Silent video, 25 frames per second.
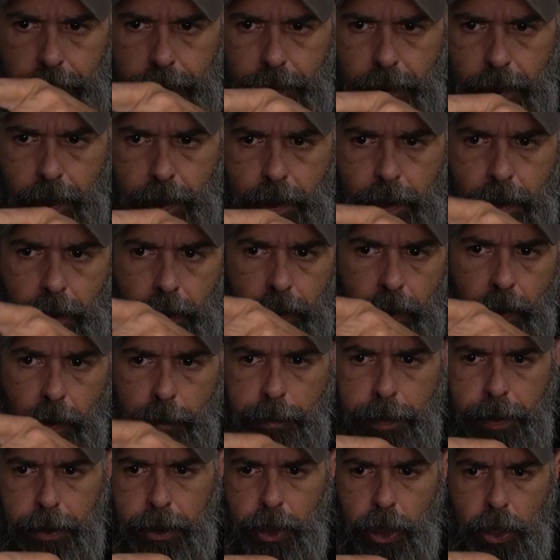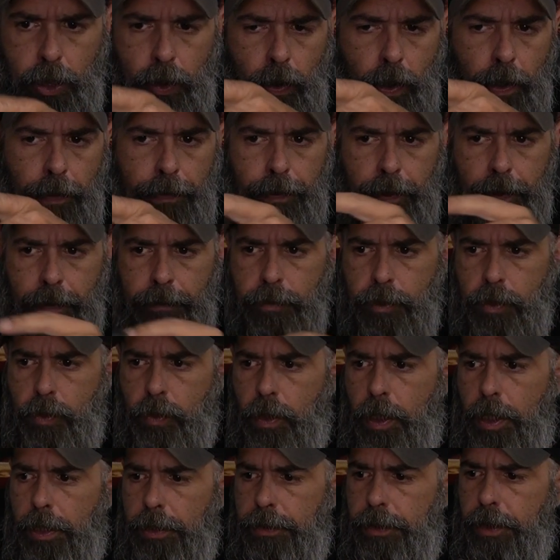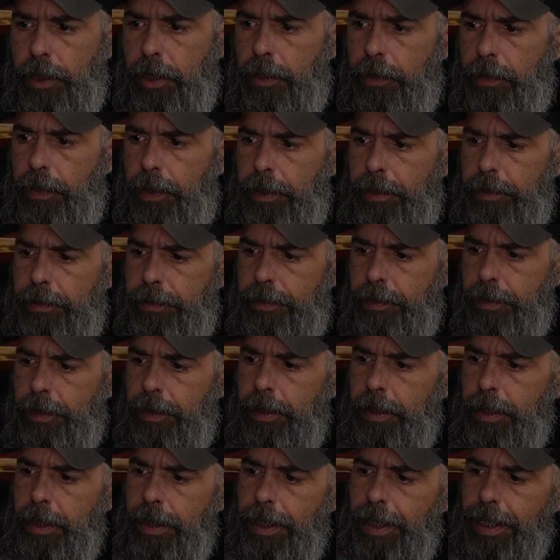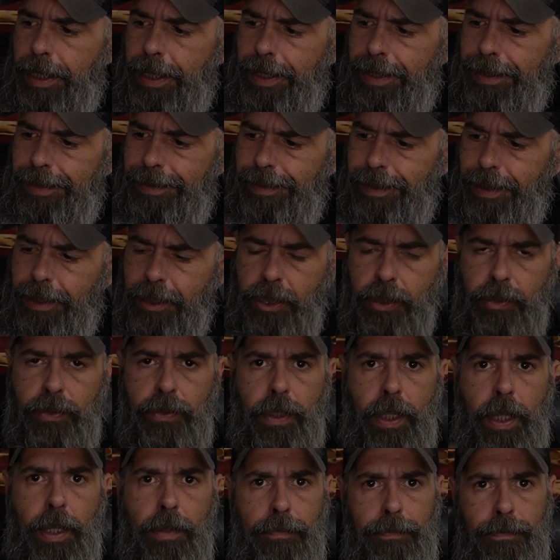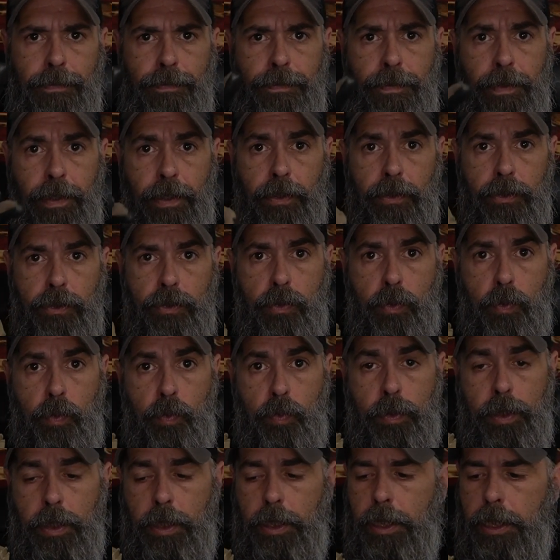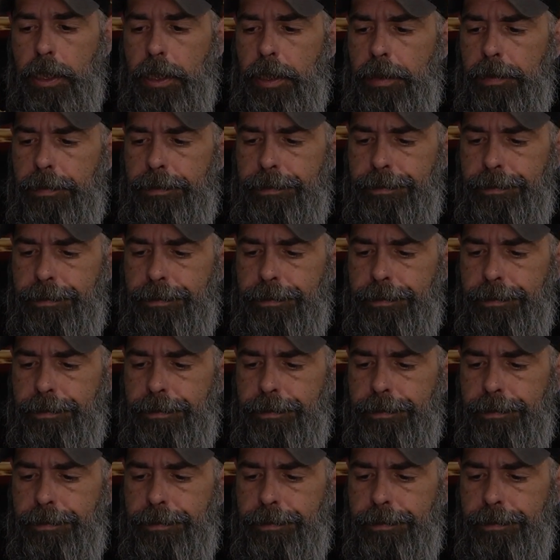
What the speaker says: a bunch of cloth that comes across here, and it feels really